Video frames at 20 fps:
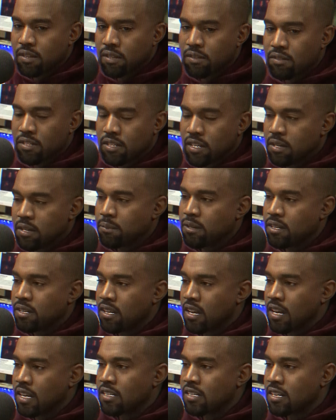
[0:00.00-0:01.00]
If Kim
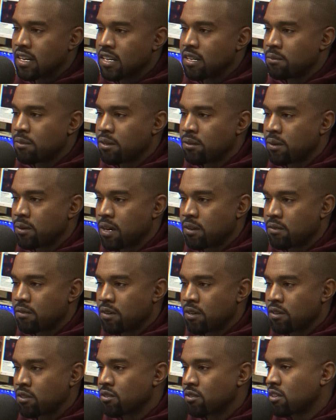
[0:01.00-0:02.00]
had like dated me when I
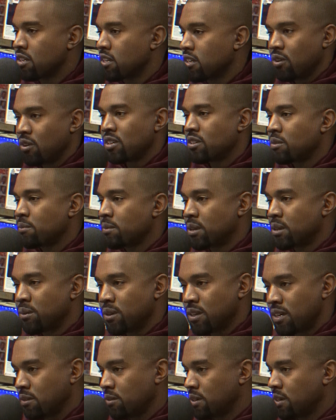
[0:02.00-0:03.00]
first wanted to be
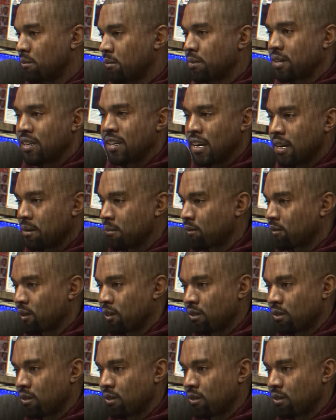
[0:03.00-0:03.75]
with her, it wouldn't be an Amber